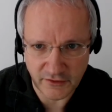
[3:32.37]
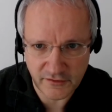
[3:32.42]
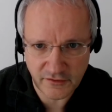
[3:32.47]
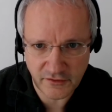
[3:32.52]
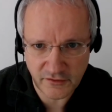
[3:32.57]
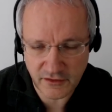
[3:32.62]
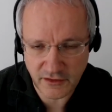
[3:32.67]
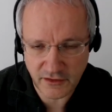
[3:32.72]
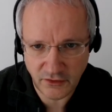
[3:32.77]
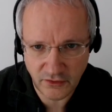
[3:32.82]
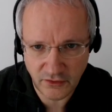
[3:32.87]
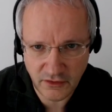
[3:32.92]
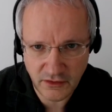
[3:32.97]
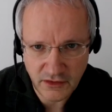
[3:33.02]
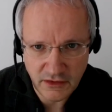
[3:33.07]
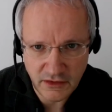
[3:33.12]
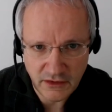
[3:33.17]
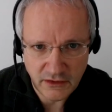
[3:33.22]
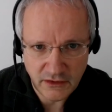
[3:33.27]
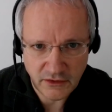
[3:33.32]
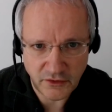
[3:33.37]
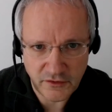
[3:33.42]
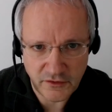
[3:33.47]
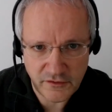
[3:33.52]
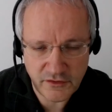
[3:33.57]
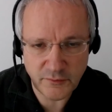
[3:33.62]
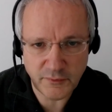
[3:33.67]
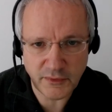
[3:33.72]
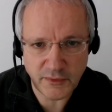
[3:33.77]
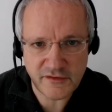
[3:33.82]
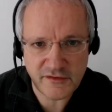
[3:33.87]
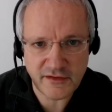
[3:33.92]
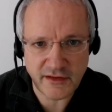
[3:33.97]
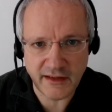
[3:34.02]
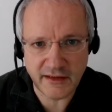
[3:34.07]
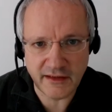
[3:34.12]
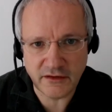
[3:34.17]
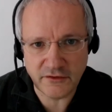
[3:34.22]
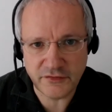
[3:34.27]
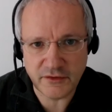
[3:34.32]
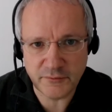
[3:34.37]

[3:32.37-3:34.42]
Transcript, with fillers: So the whole consumer side of